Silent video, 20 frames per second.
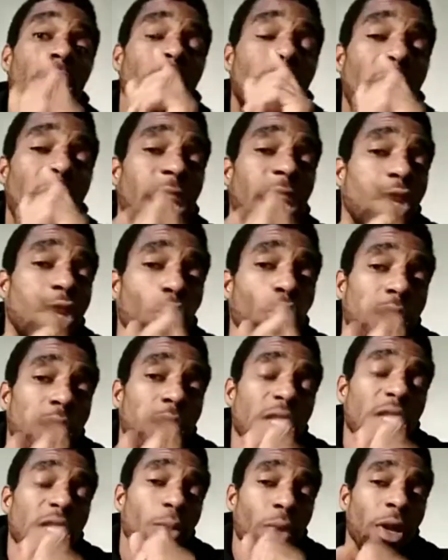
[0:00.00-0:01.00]
that's where
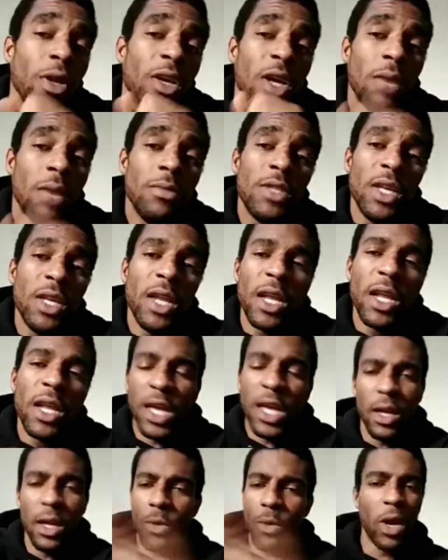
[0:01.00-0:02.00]
discipline comes in. And
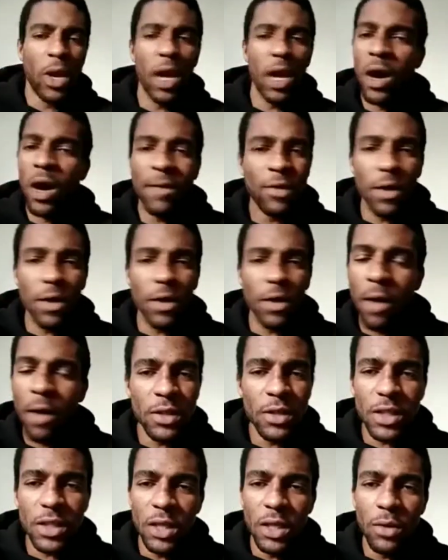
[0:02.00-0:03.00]
again, we all have to
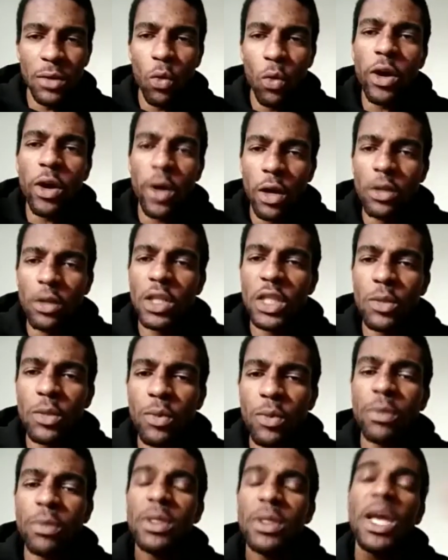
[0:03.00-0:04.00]
obviously work on our
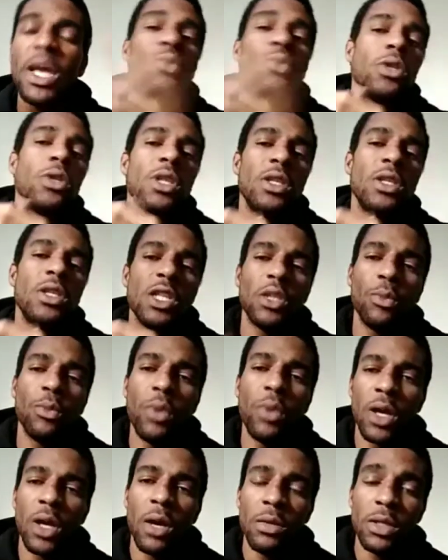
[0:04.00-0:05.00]
discipline, but that's where the
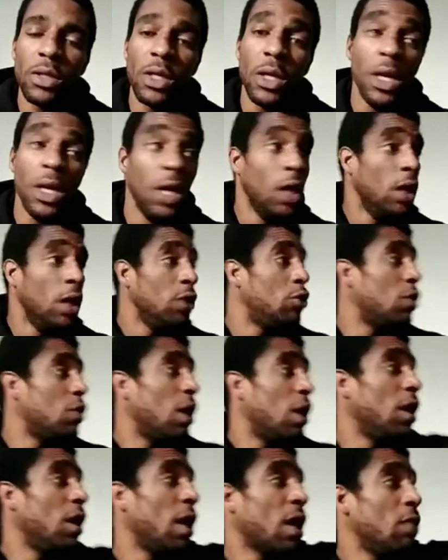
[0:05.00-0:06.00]
discipline comes in.
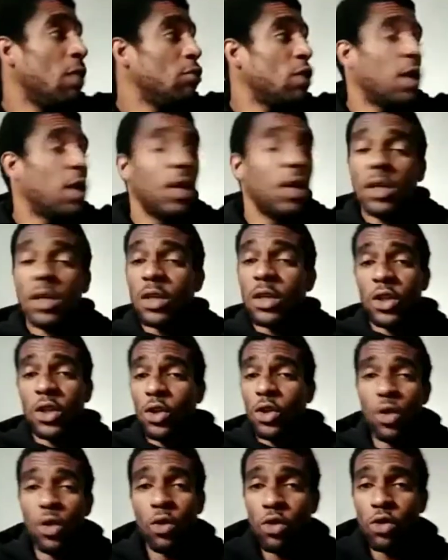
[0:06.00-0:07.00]
Trent, like, I'm trying to
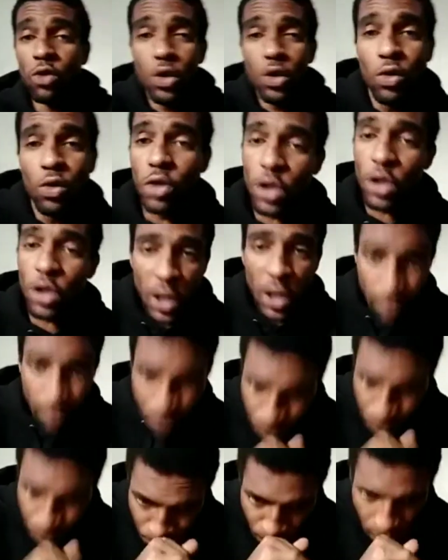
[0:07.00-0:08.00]
do the whole school shit.
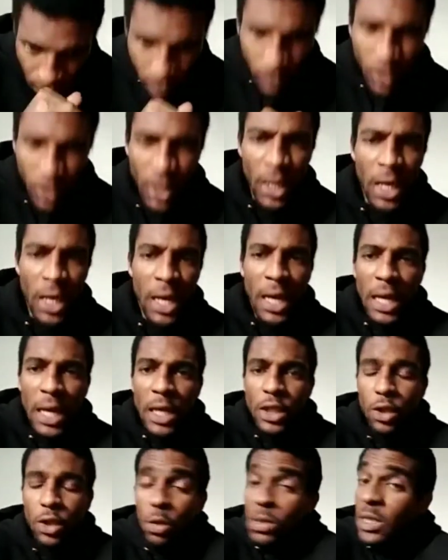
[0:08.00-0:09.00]

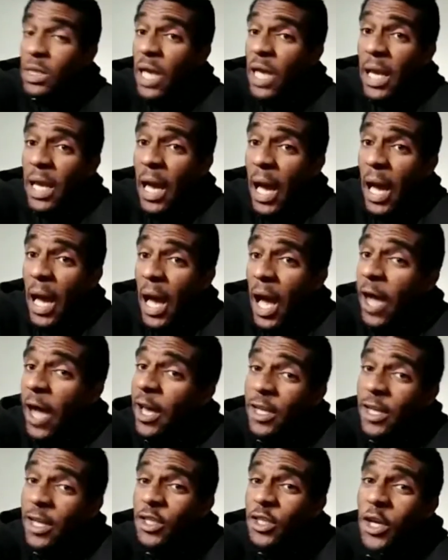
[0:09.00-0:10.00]
So it's like, I
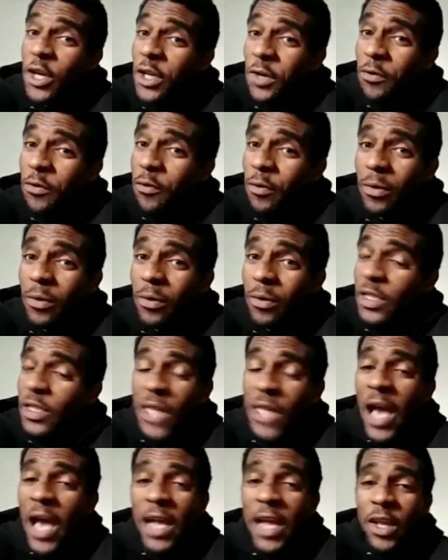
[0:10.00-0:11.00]
got to study
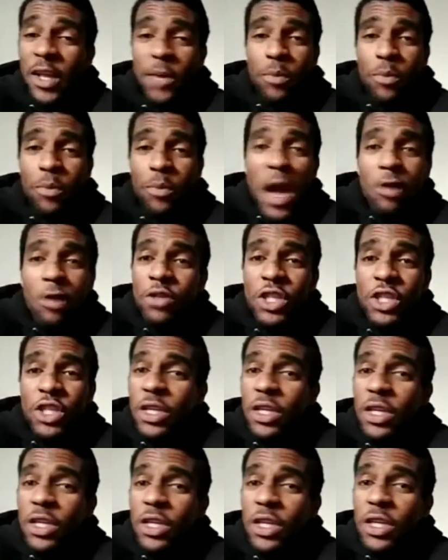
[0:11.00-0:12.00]
science, like biology,
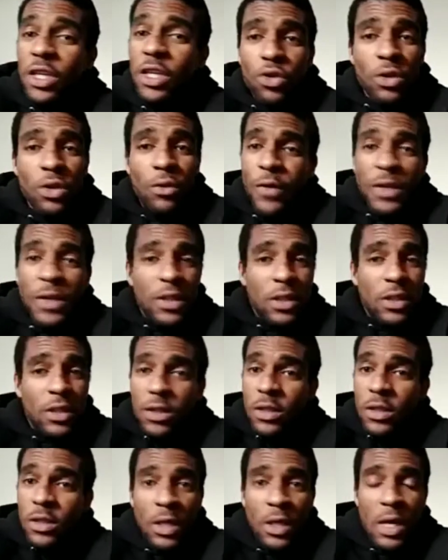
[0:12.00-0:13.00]
chemistry,
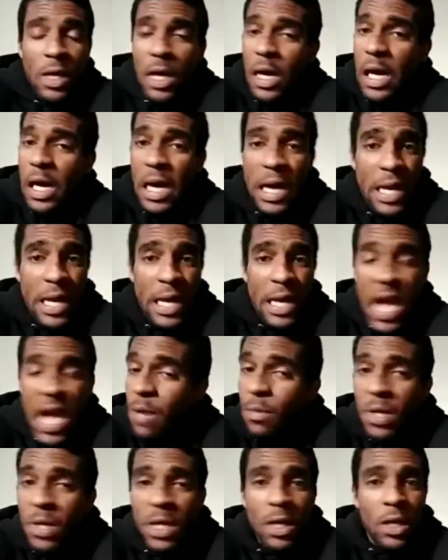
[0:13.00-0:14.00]
physics,
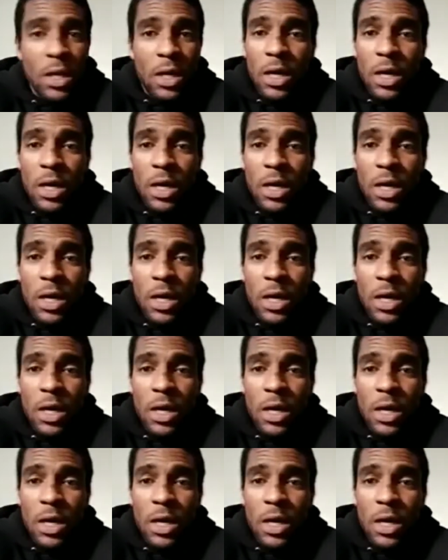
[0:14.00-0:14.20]
anatomy,